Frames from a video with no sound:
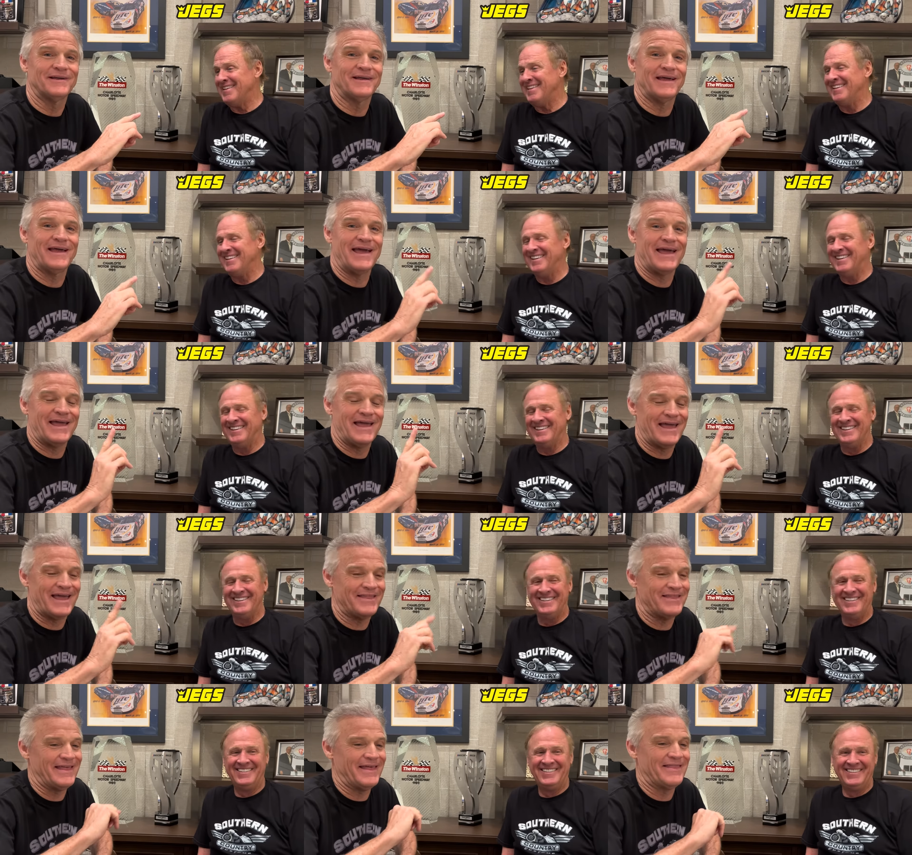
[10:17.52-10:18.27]
Speaker 1: and,
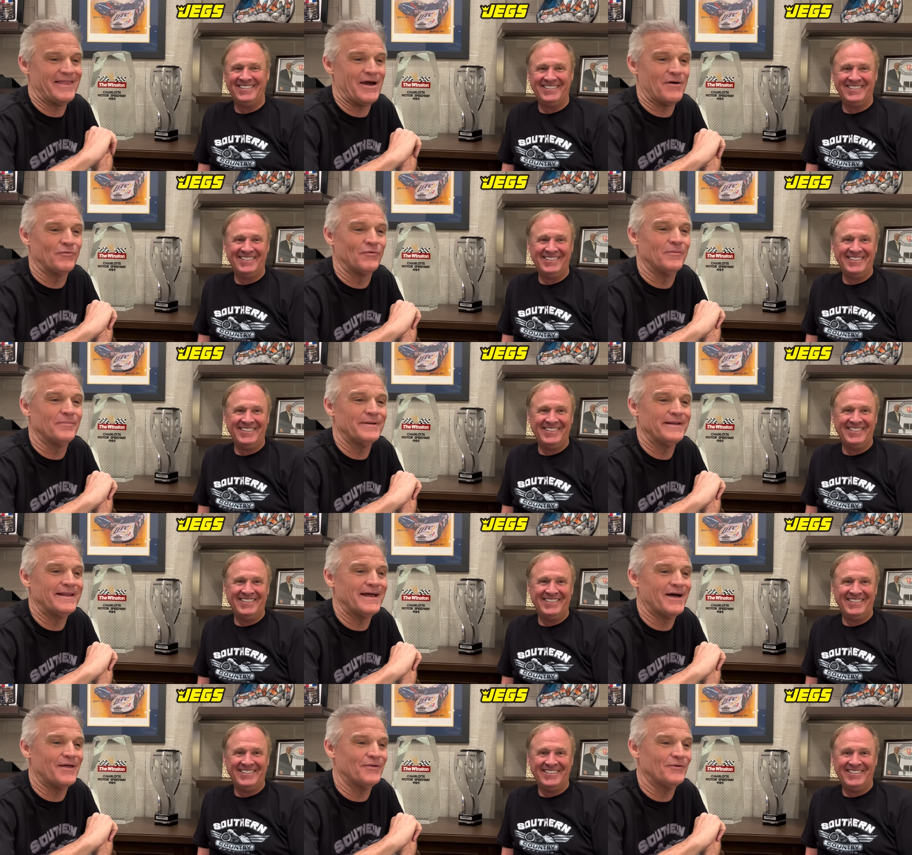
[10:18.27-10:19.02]
and, that will be
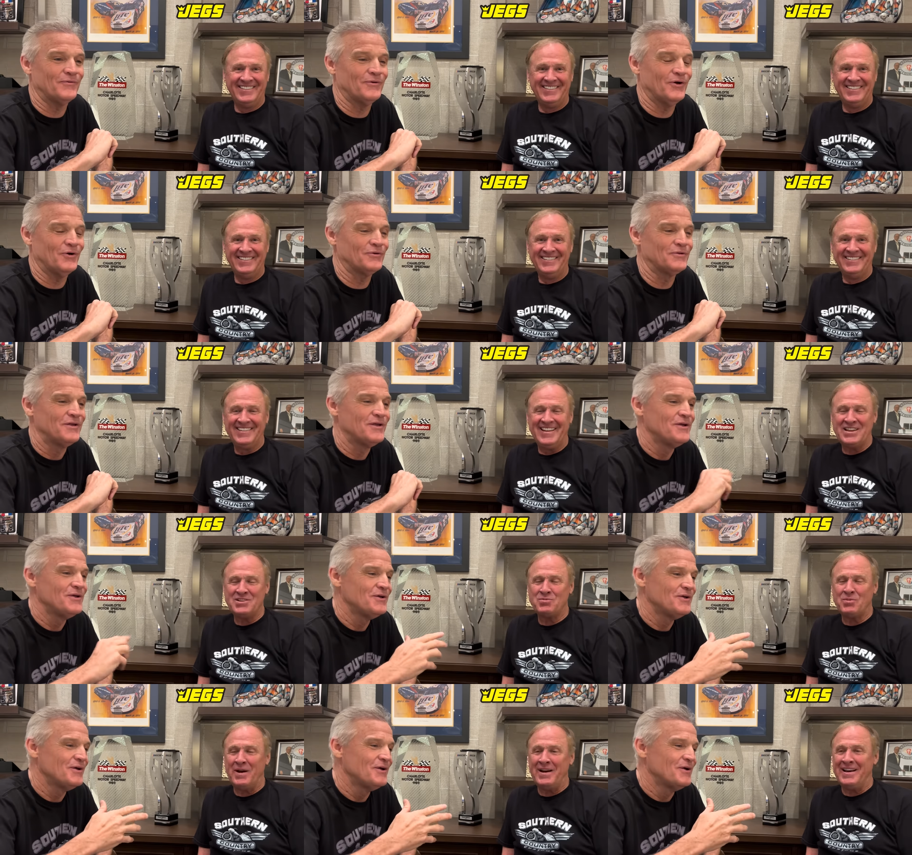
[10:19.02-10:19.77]
down the road.
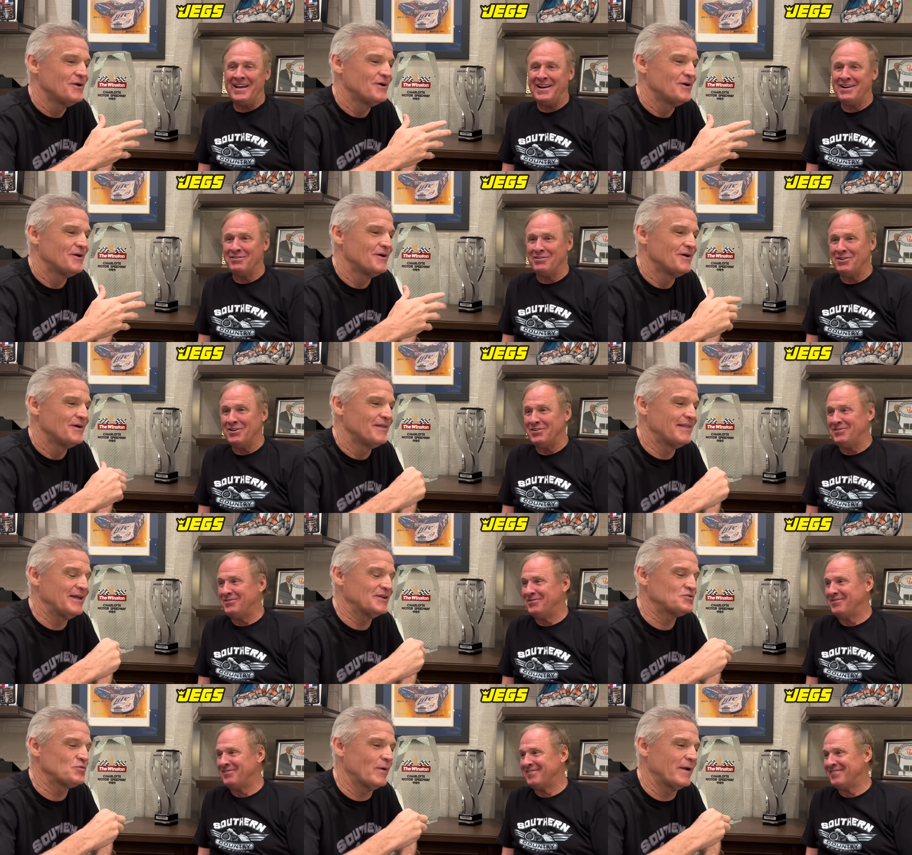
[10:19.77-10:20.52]
That's way down the road.
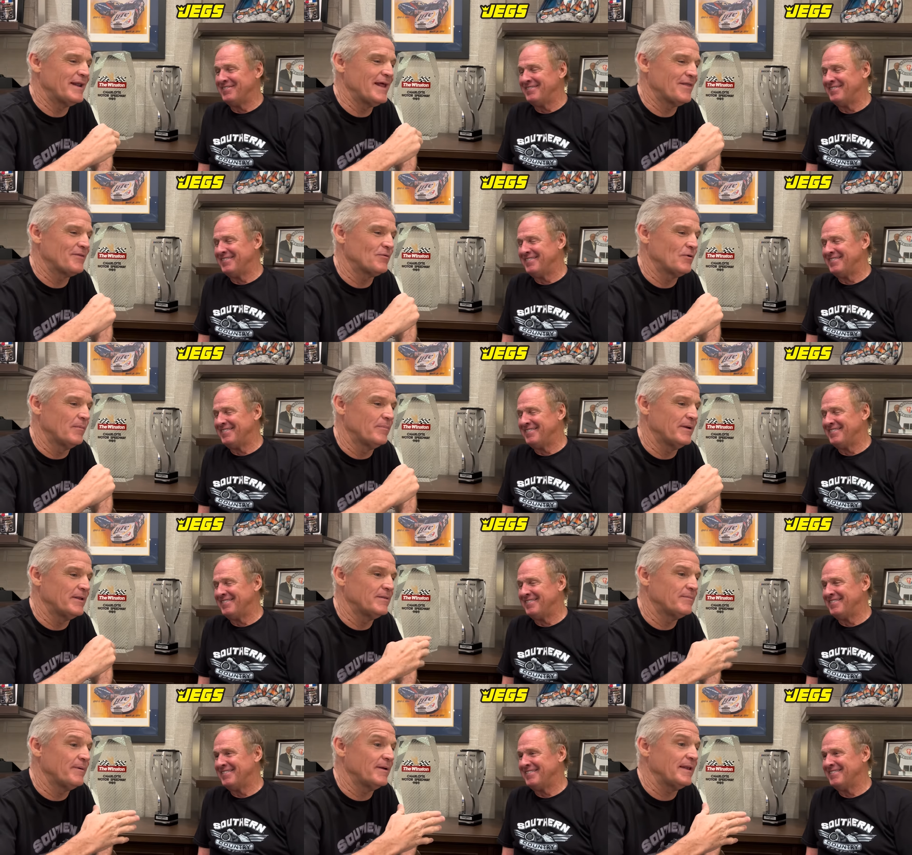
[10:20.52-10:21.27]
That's way down the road.
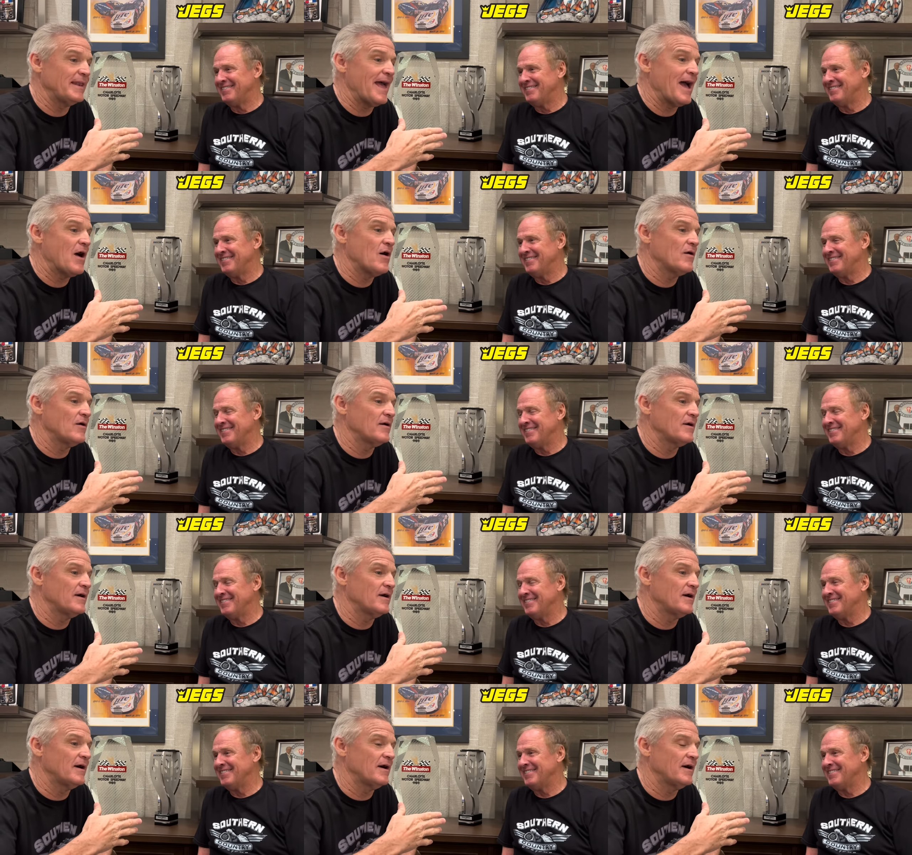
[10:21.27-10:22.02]
But, but
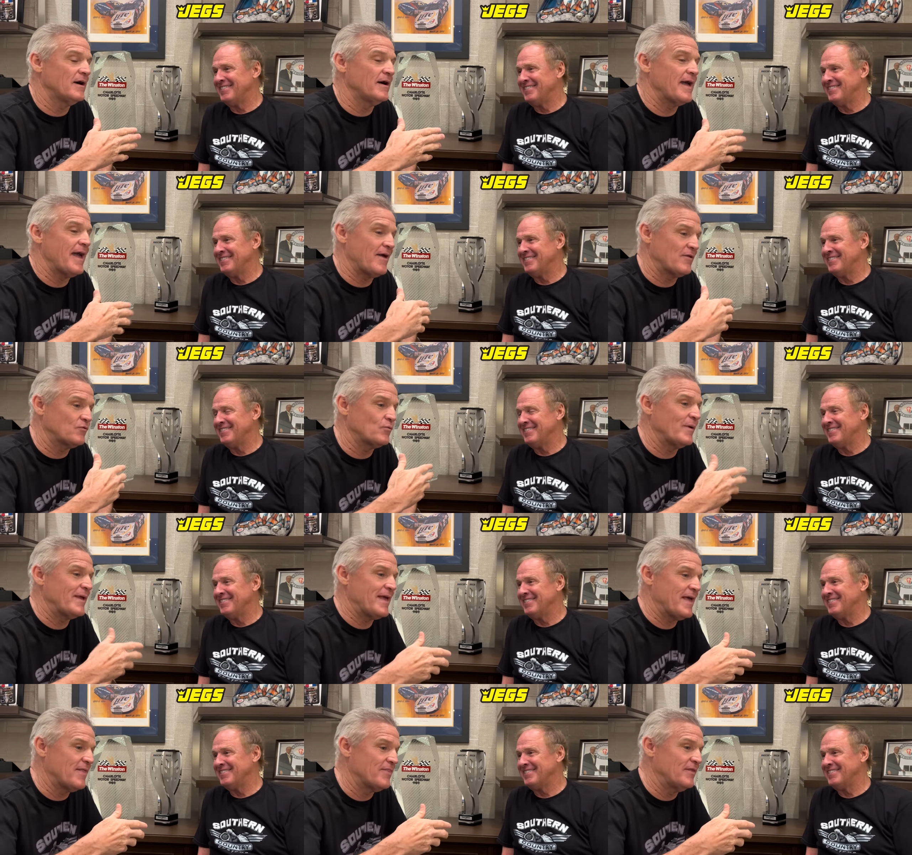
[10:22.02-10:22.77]
now, uh, as
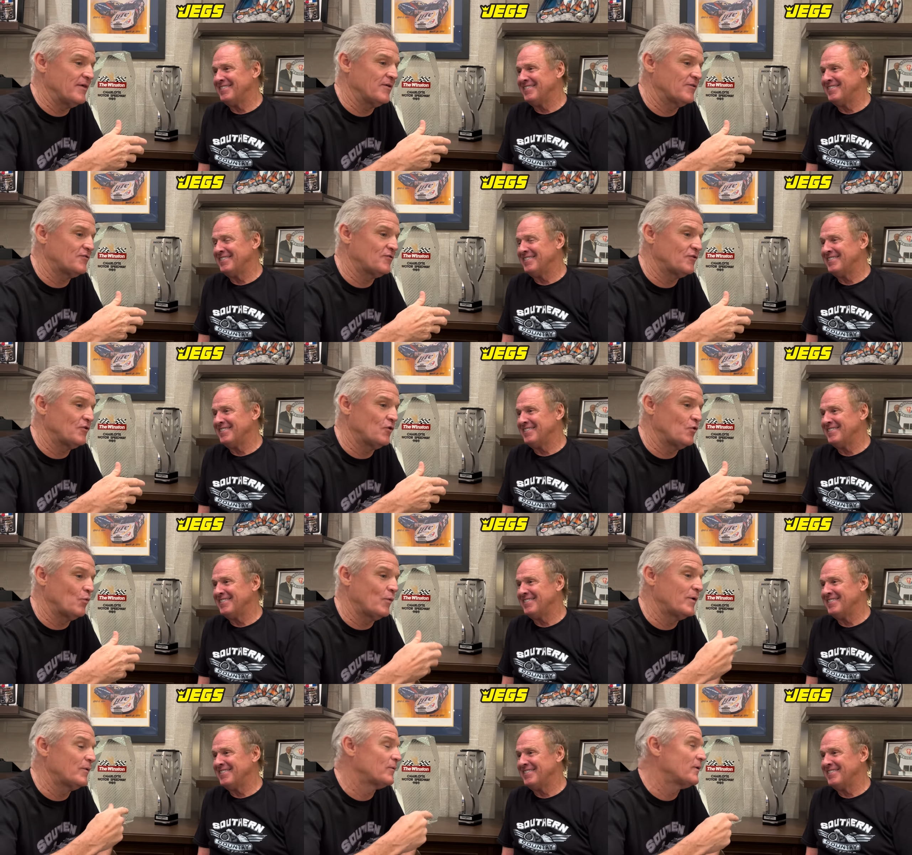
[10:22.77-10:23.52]
we end this,
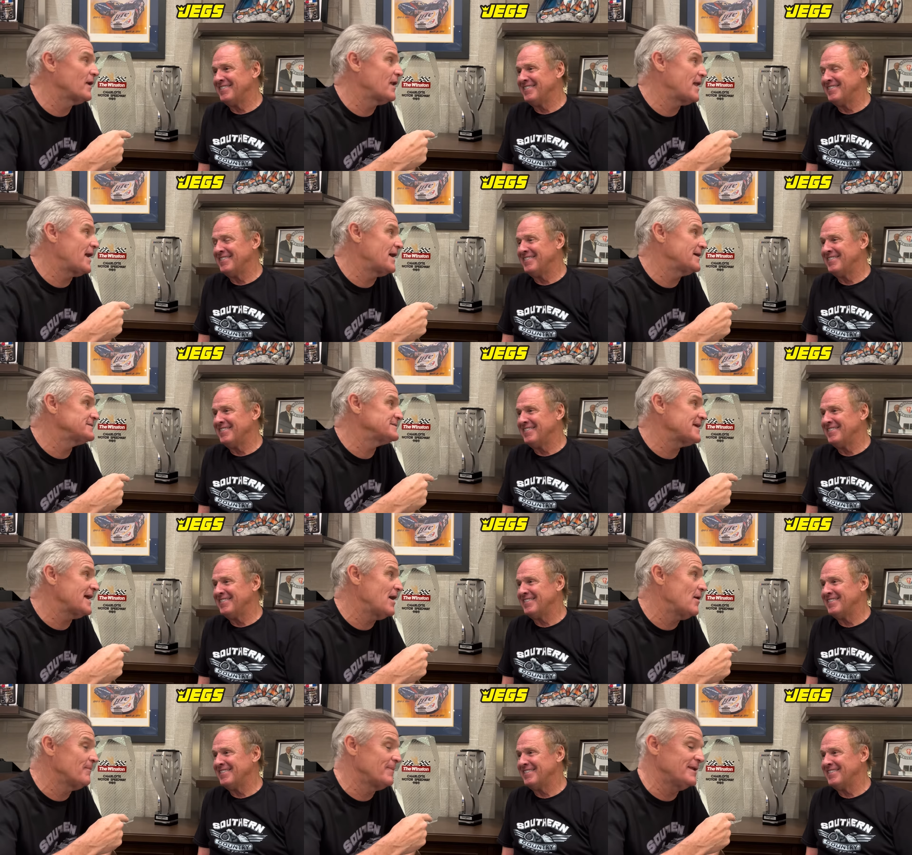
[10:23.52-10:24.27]
we realize
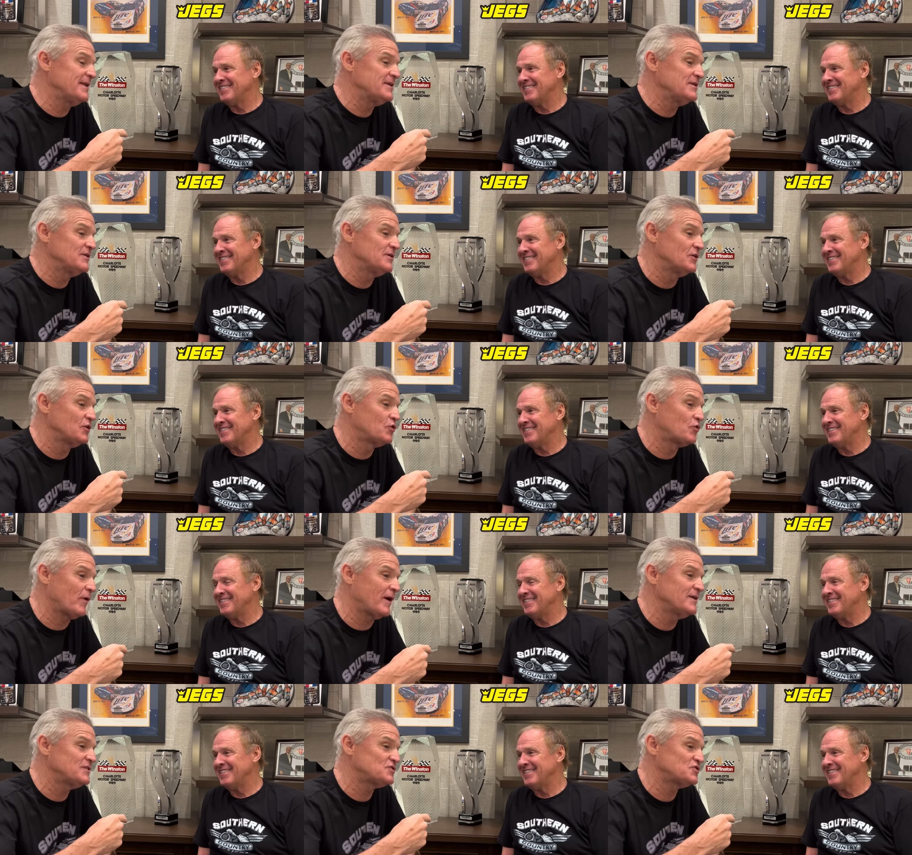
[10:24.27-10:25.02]
how many
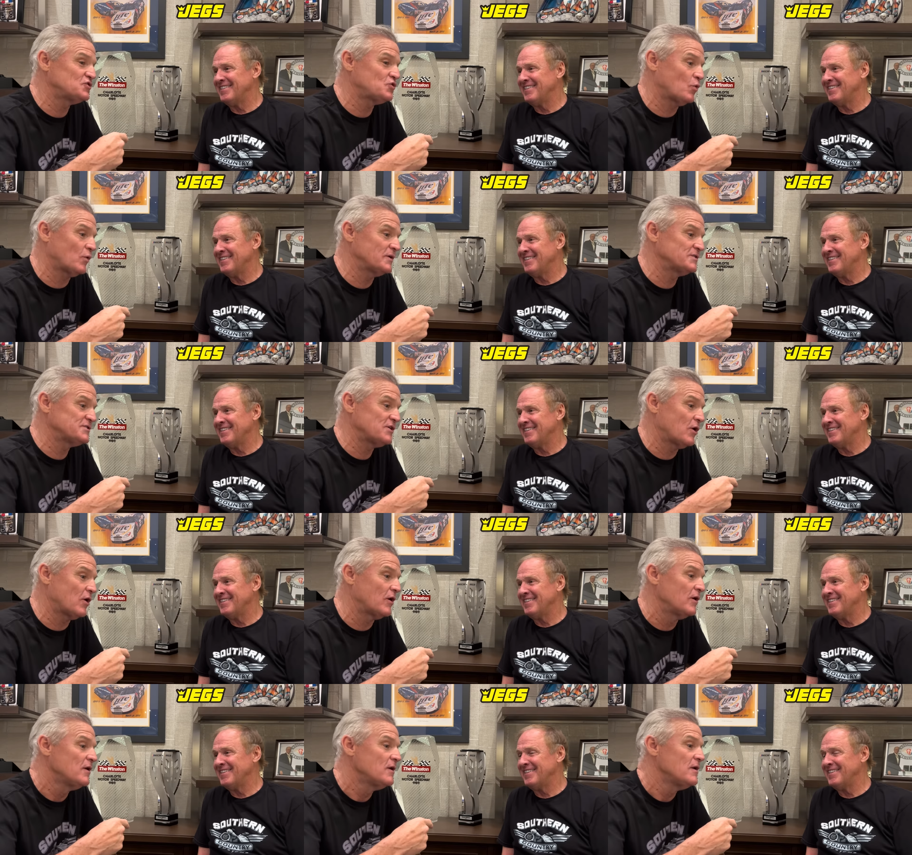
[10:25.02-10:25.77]
great stories there
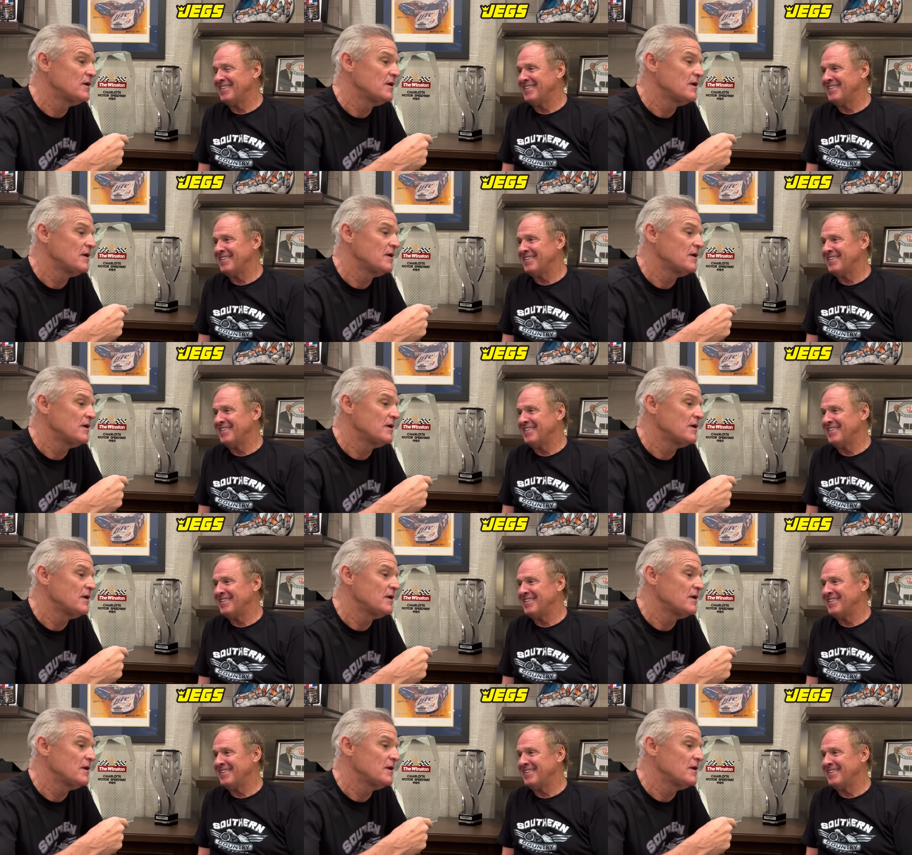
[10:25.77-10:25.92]
are.